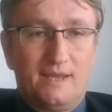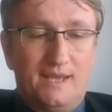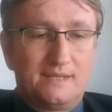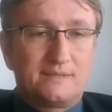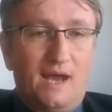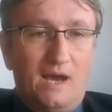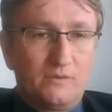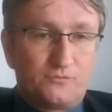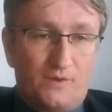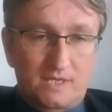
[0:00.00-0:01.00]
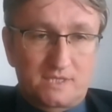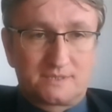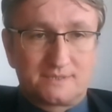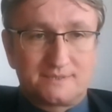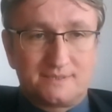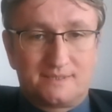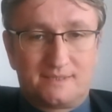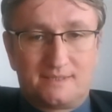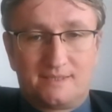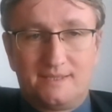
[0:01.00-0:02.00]
And how it functions?
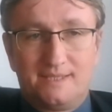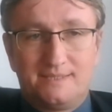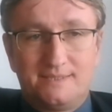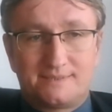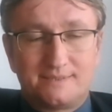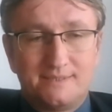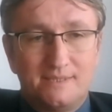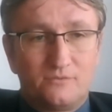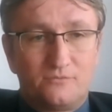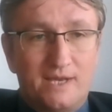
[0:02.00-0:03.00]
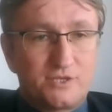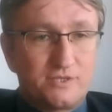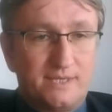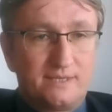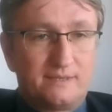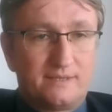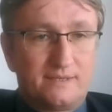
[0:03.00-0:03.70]
It is functioning